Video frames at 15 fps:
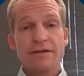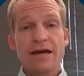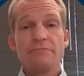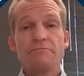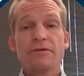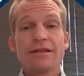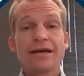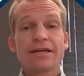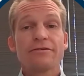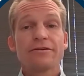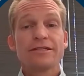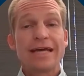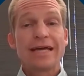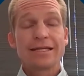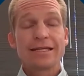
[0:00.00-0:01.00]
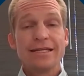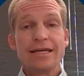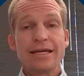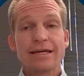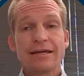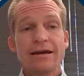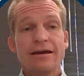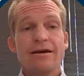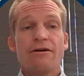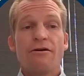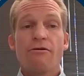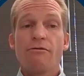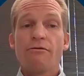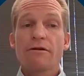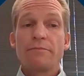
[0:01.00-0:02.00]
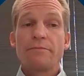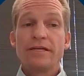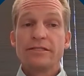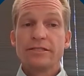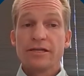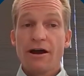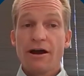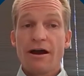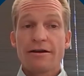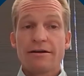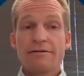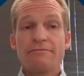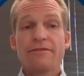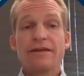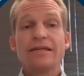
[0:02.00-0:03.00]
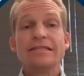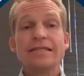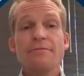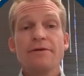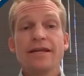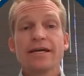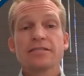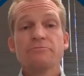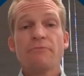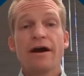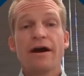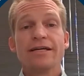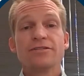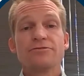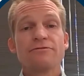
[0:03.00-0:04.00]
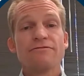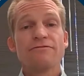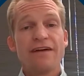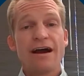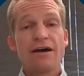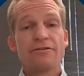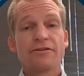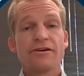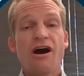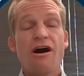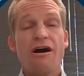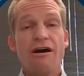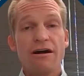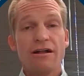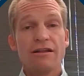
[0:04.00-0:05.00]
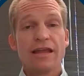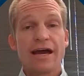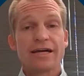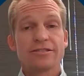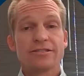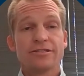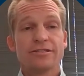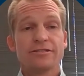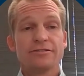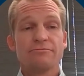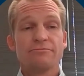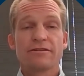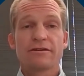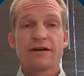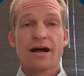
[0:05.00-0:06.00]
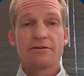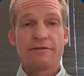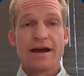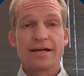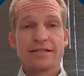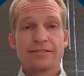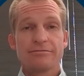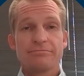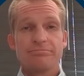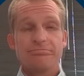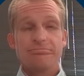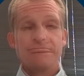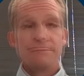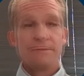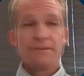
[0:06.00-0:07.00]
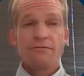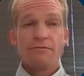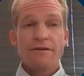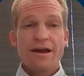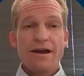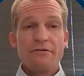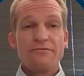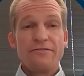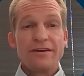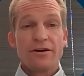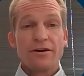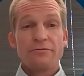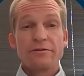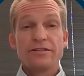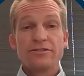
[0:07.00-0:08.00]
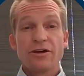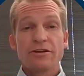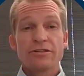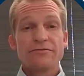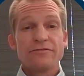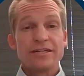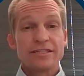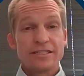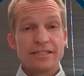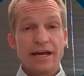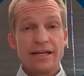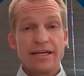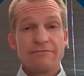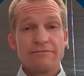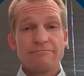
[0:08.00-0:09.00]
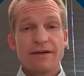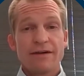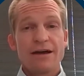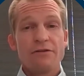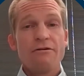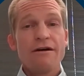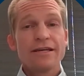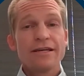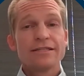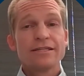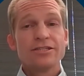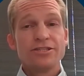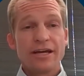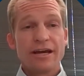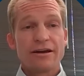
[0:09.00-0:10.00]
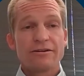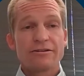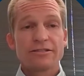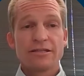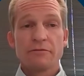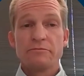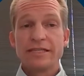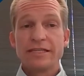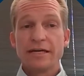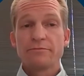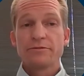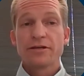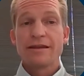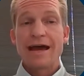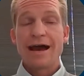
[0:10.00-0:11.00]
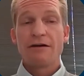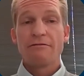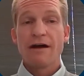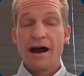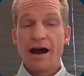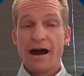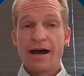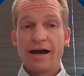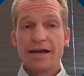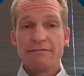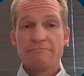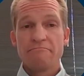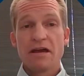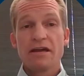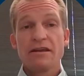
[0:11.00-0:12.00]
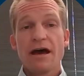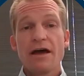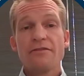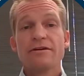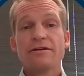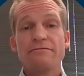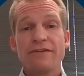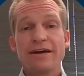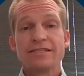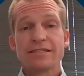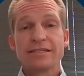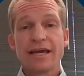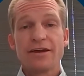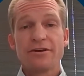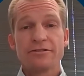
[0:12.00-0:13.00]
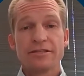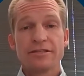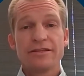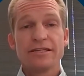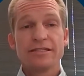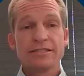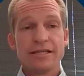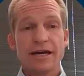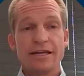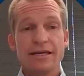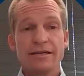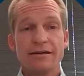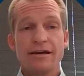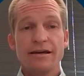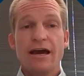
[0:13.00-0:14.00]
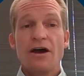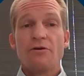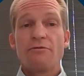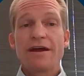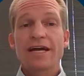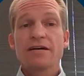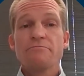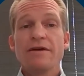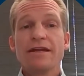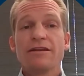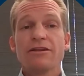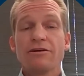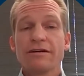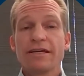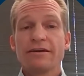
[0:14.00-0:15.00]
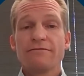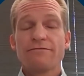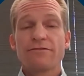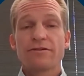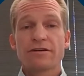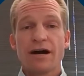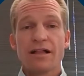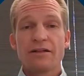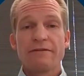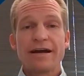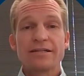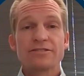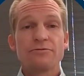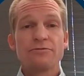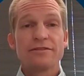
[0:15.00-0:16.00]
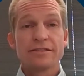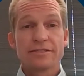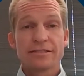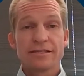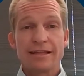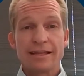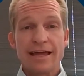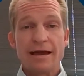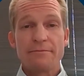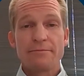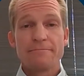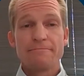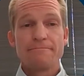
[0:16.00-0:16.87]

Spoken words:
and molecular technique, or PCR, that Demodex mites were found on all lashes with collarettes. Before I reveal the results of this study, I wanted to share some tips on how I and other investigators in this study recommend looking for collarettes with a slit lamp.